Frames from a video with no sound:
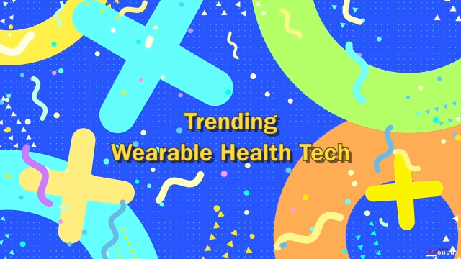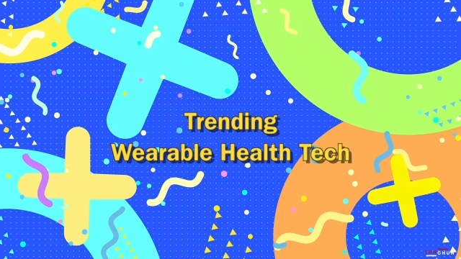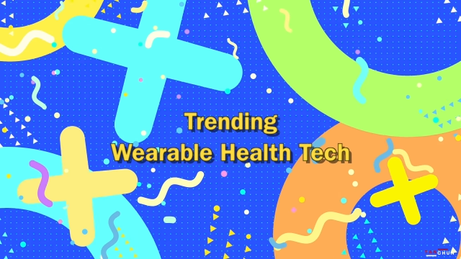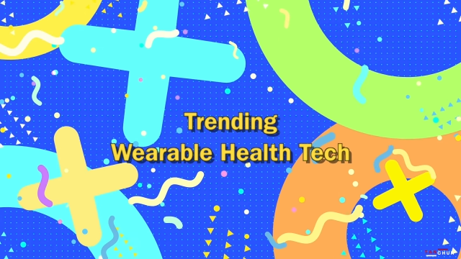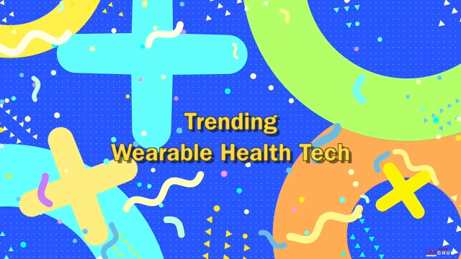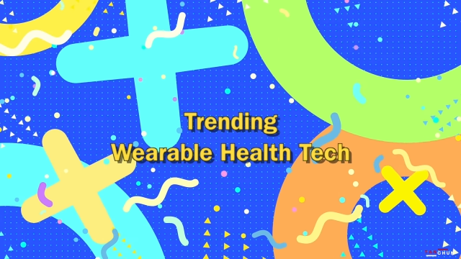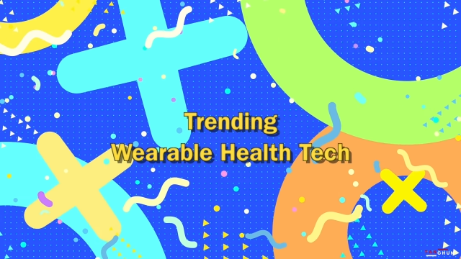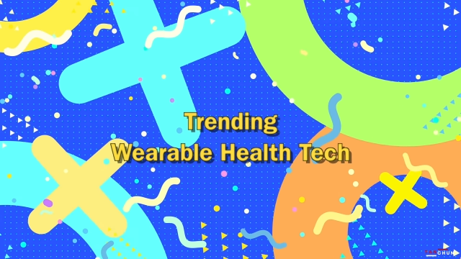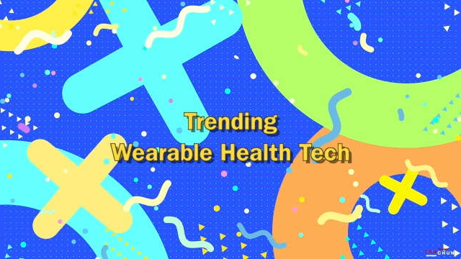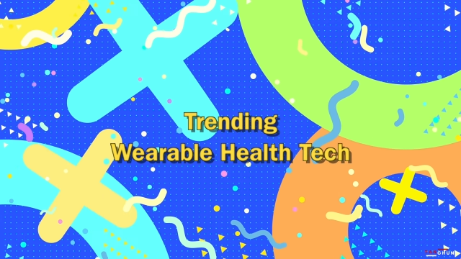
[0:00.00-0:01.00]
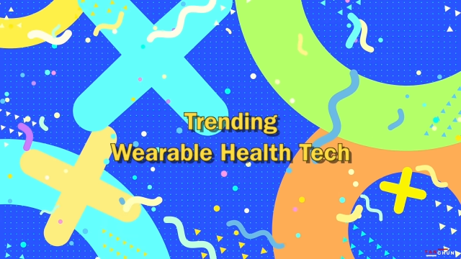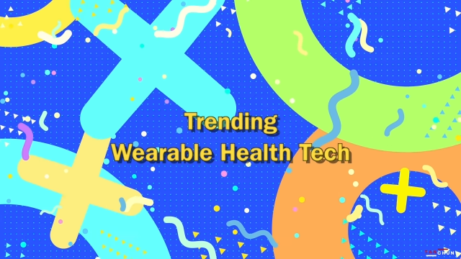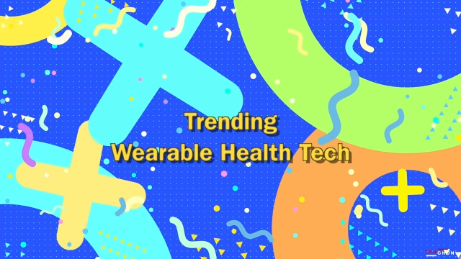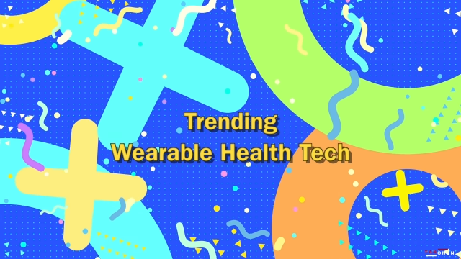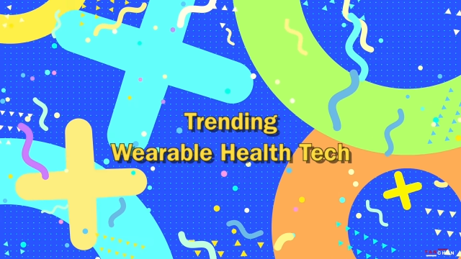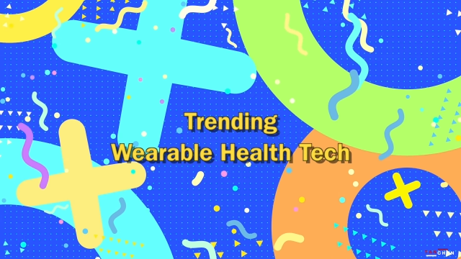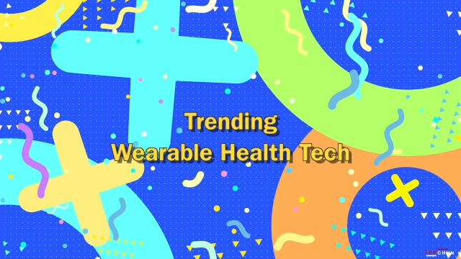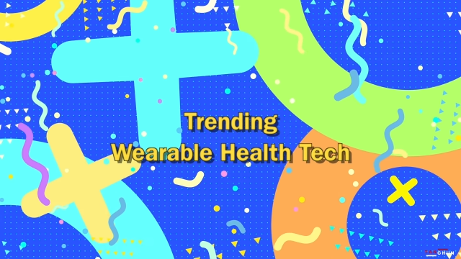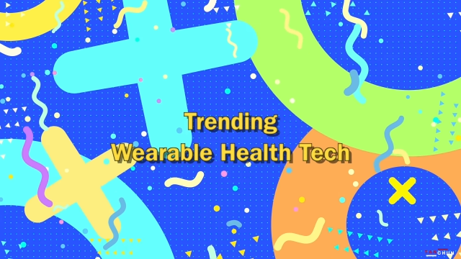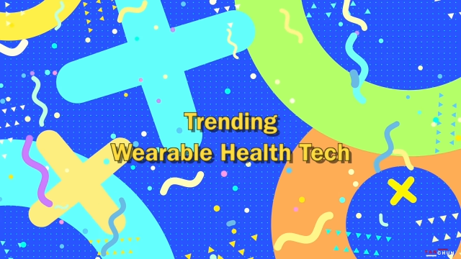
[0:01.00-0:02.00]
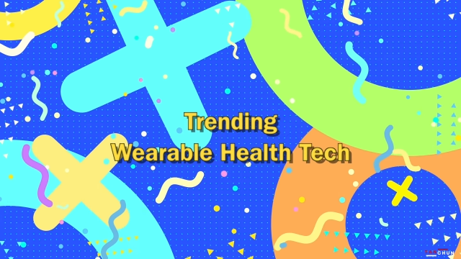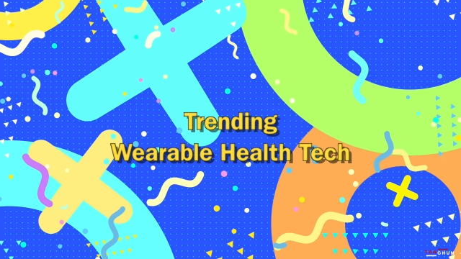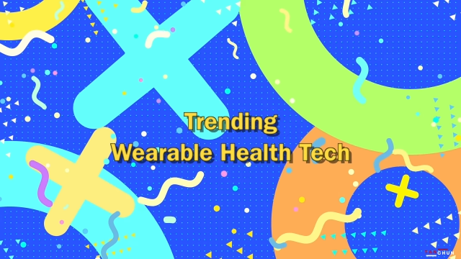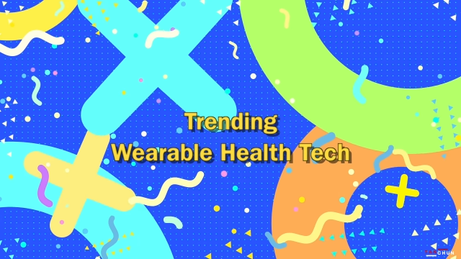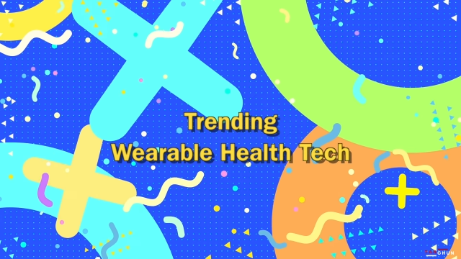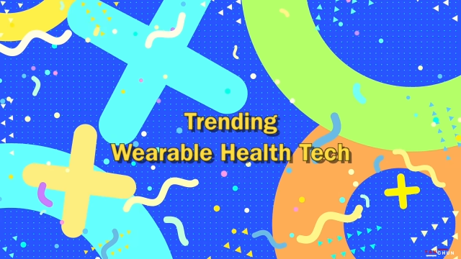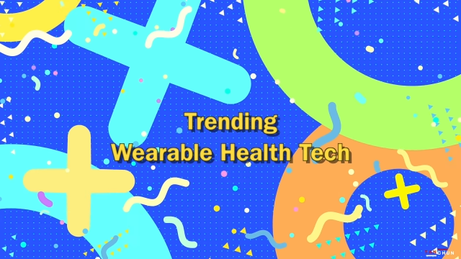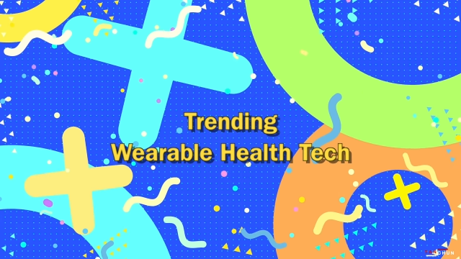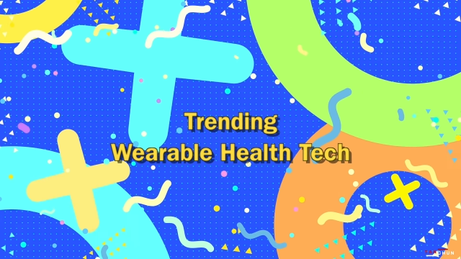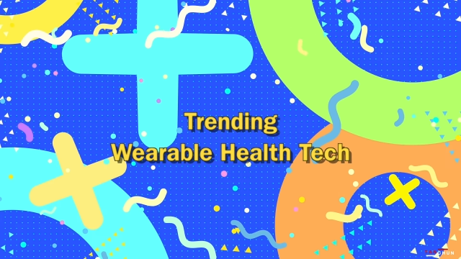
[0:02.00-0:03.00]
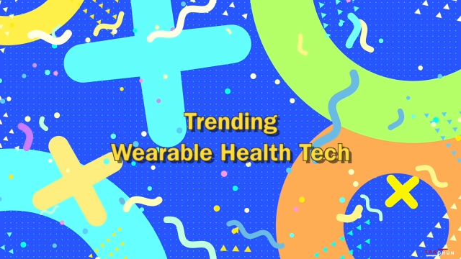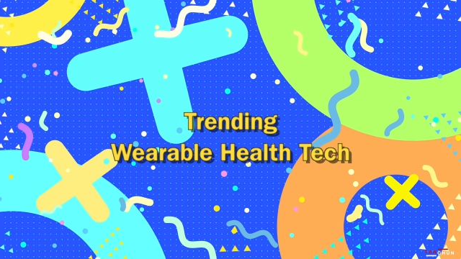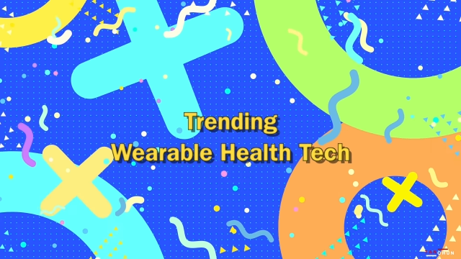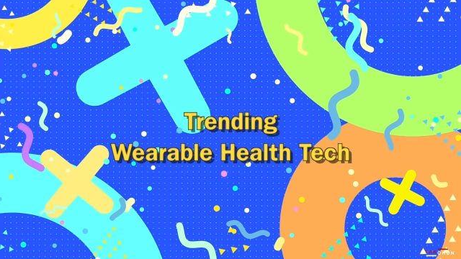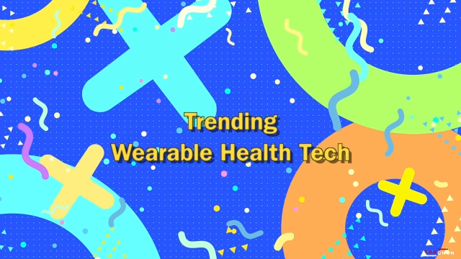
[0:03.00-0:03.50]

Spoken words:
(no speaker visible)